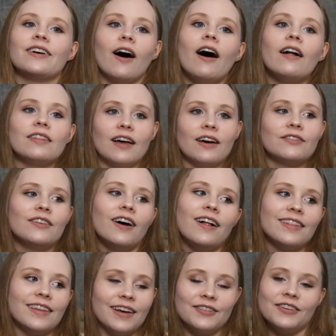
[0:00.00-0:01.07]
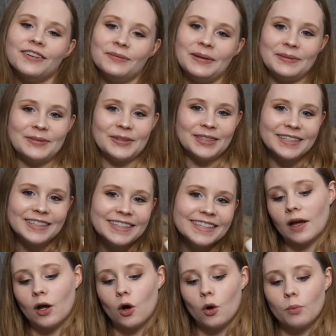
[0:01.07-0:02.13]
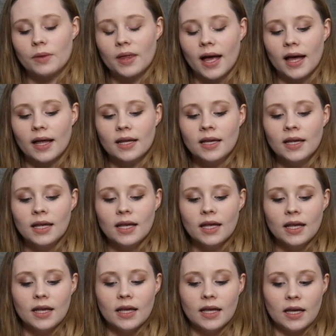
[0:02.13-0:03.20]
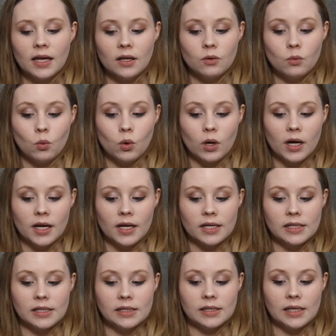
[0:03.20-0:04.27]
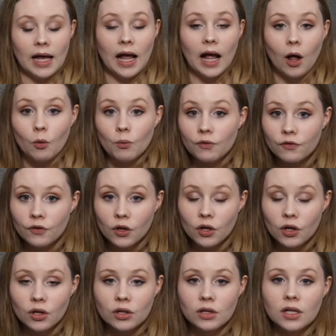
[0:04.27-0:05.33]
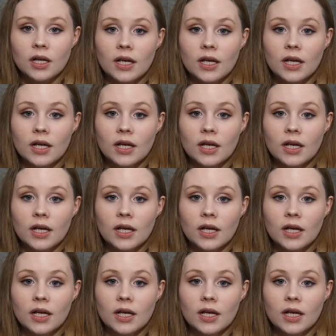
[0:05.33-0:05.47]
All love people. I hope that it was helpful.